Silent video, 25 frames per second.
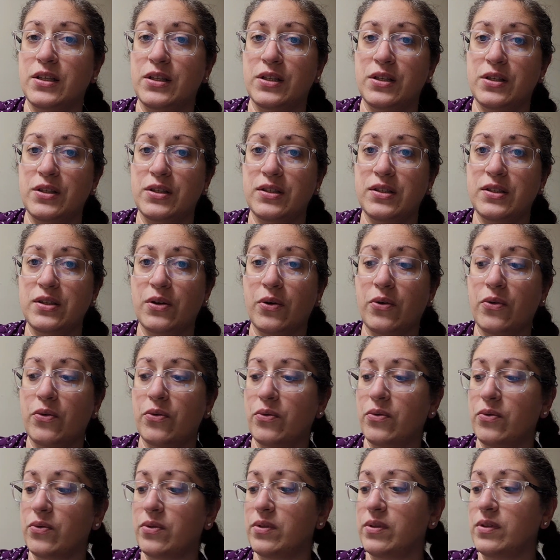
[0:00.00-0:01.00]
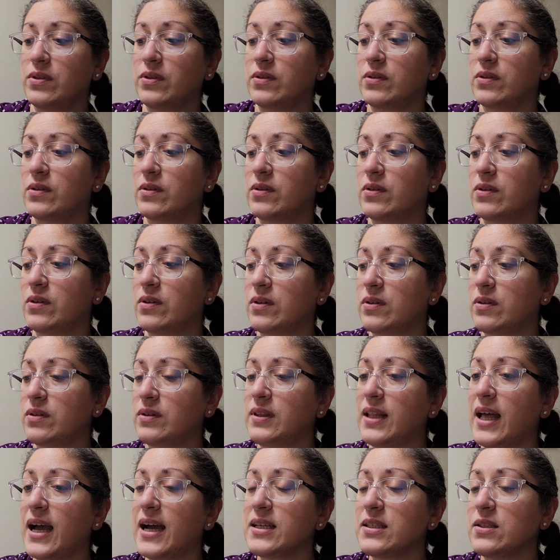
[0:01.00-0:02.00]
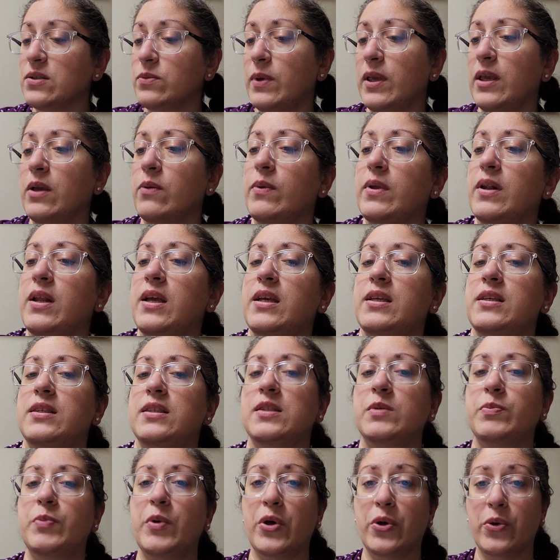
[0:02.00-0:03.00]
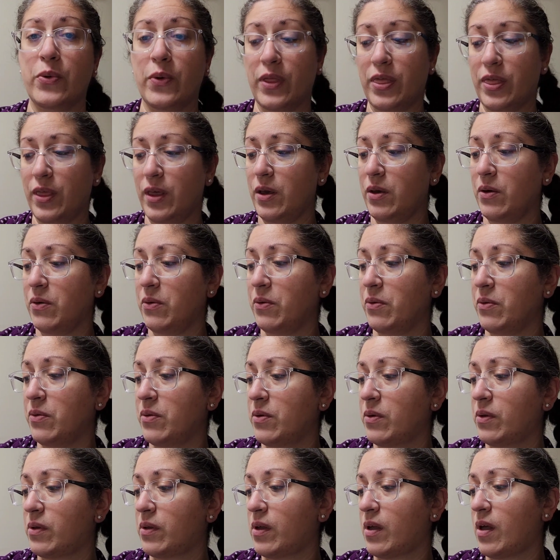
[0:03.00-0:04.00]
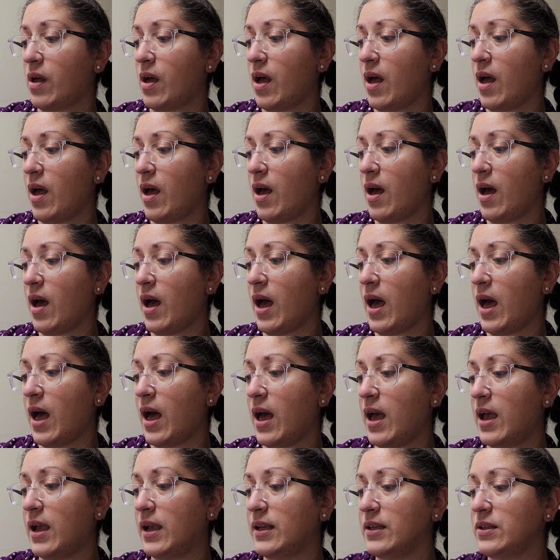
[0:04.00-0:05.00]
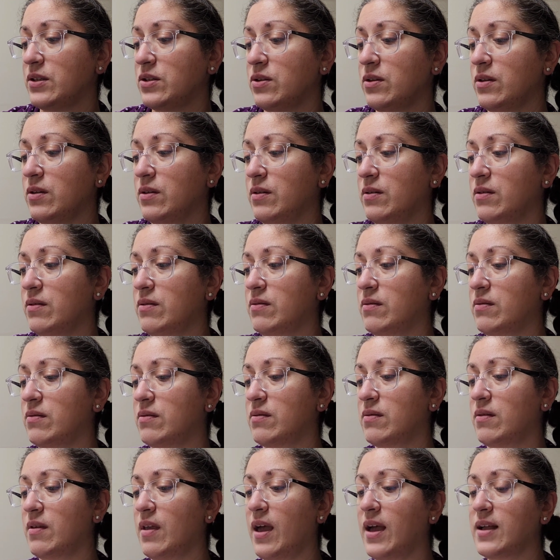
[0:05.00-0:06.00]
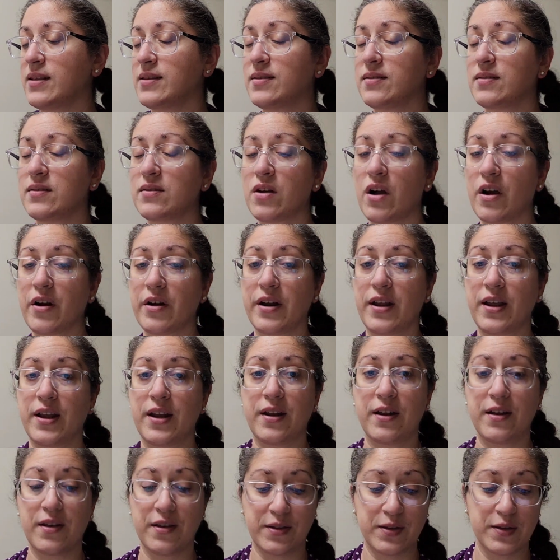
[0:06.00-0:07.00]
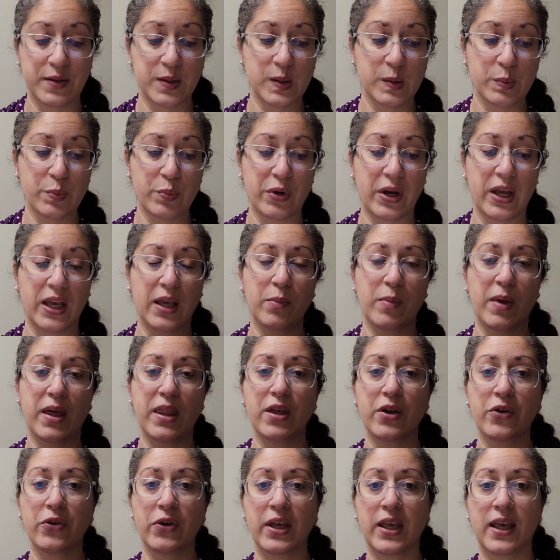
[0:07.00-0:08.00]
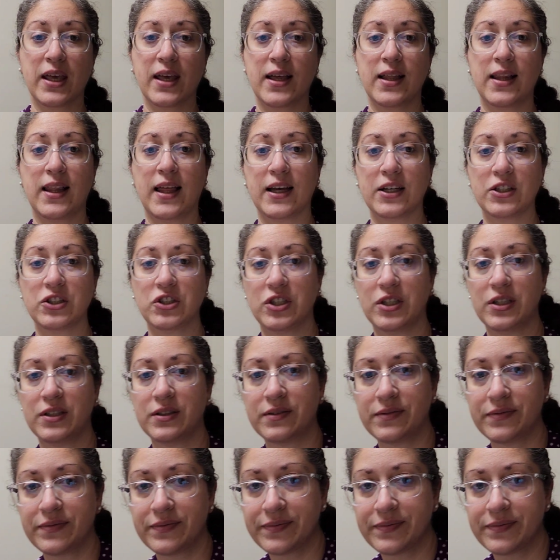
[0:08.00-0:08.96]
So last week when I spoke with you, I had started Spring by the Cricut Collection.